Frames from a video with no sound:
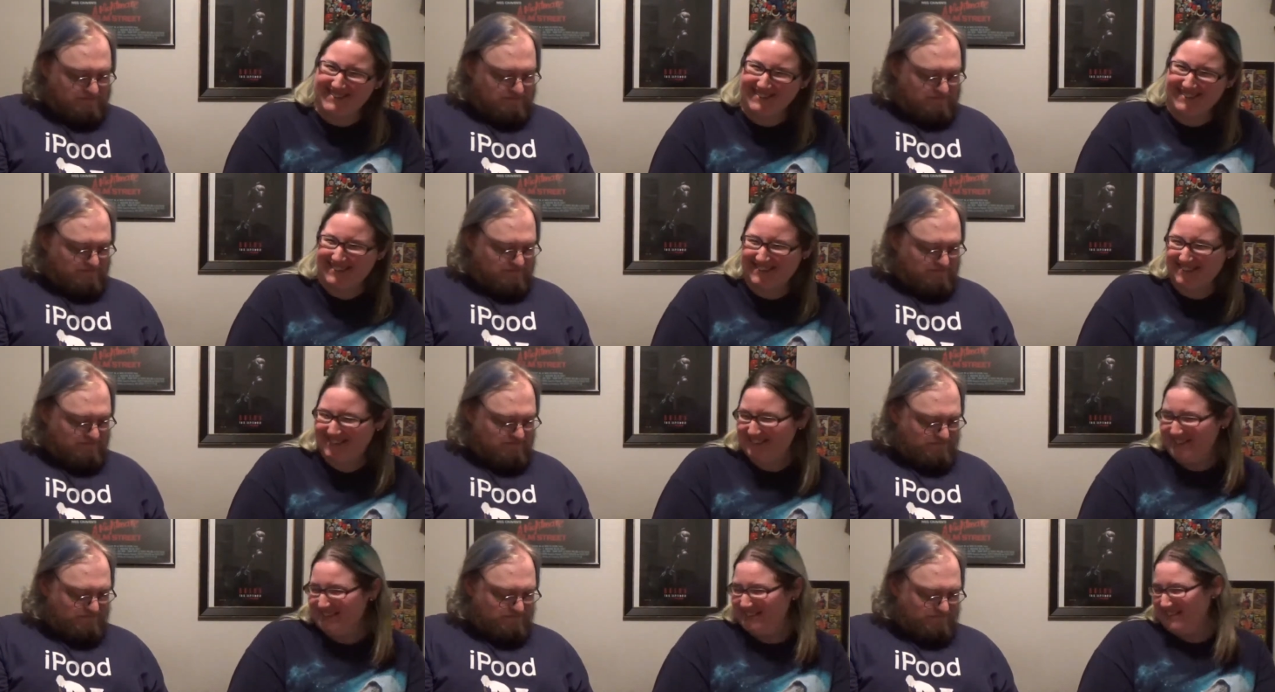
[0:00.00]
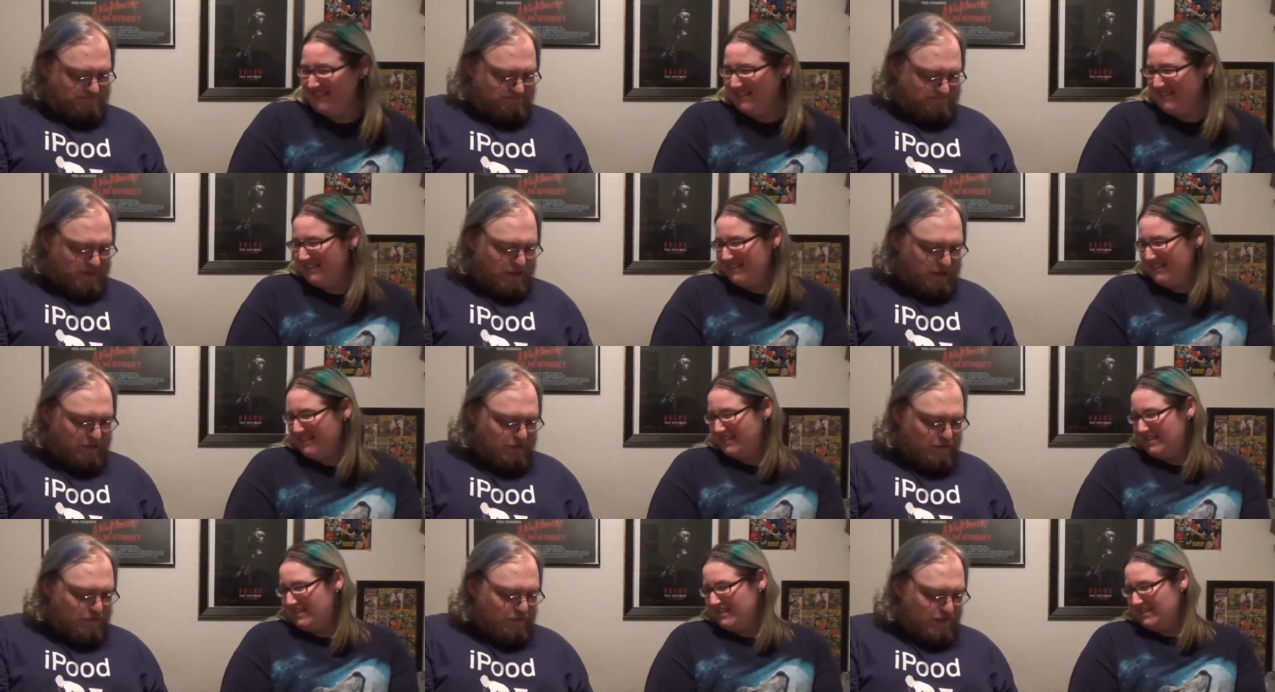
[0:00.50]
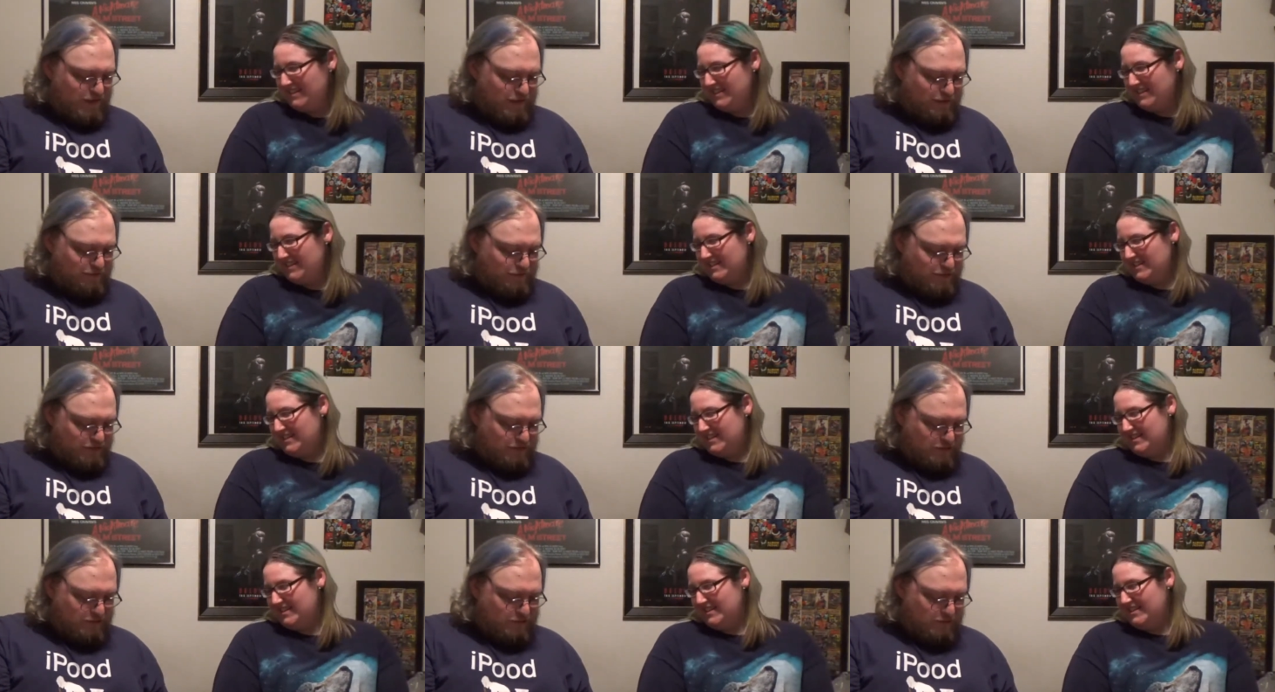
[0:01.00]
Speaker 1: Mmm, I don't know if that
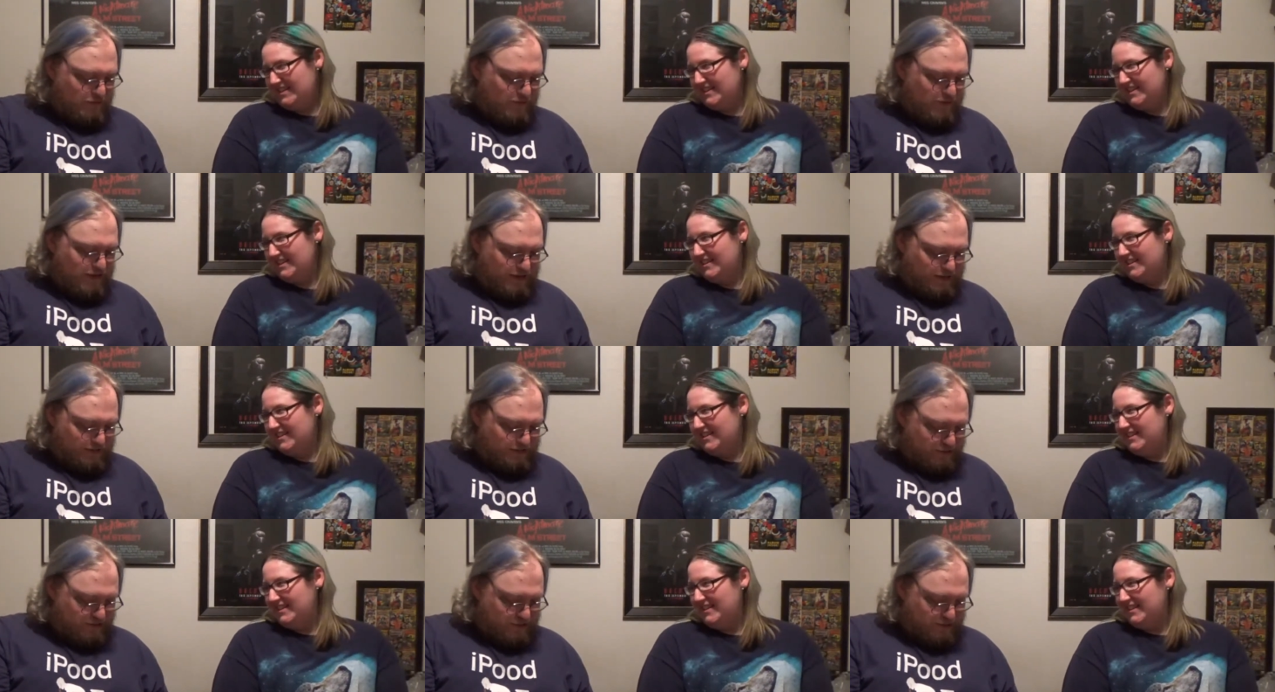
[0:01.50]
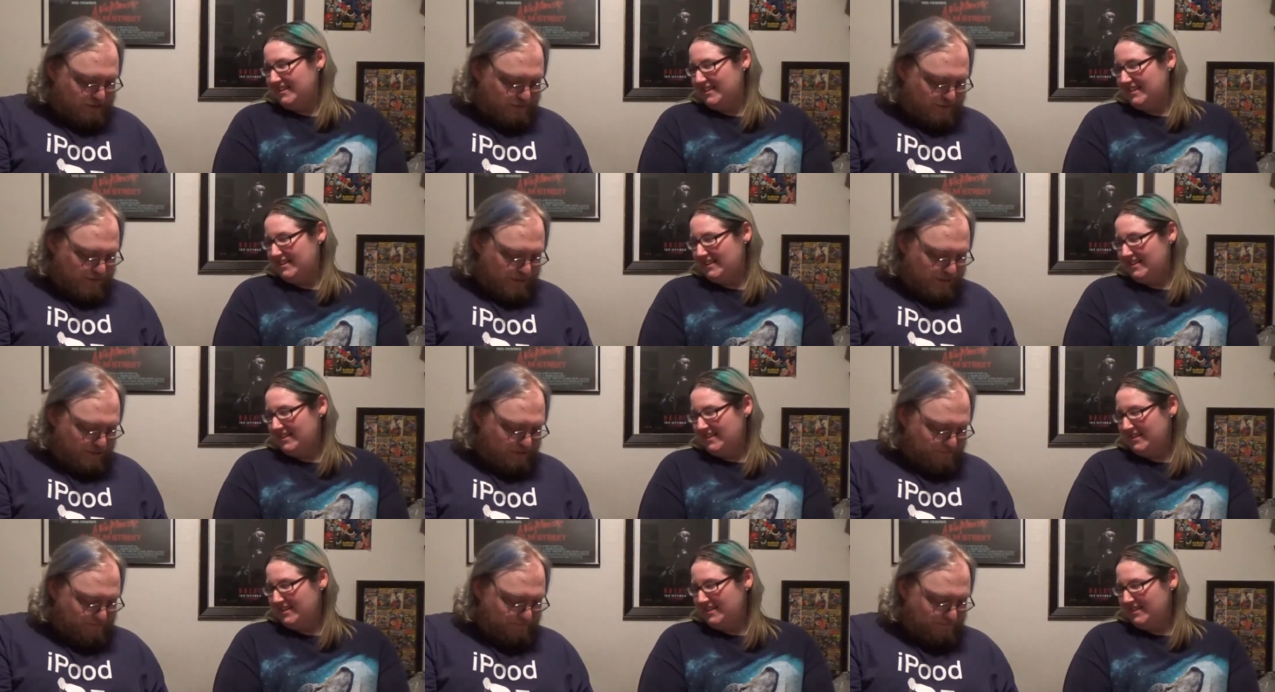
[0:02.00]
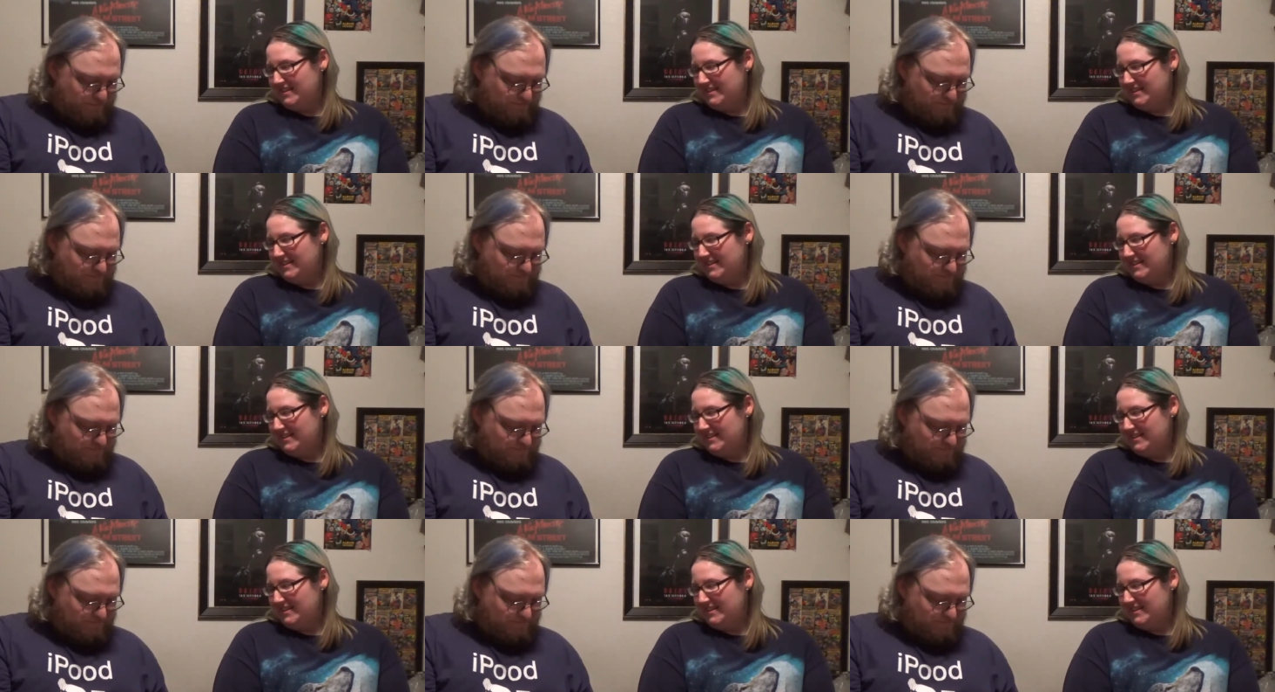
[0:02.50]
was a squid I just smelled.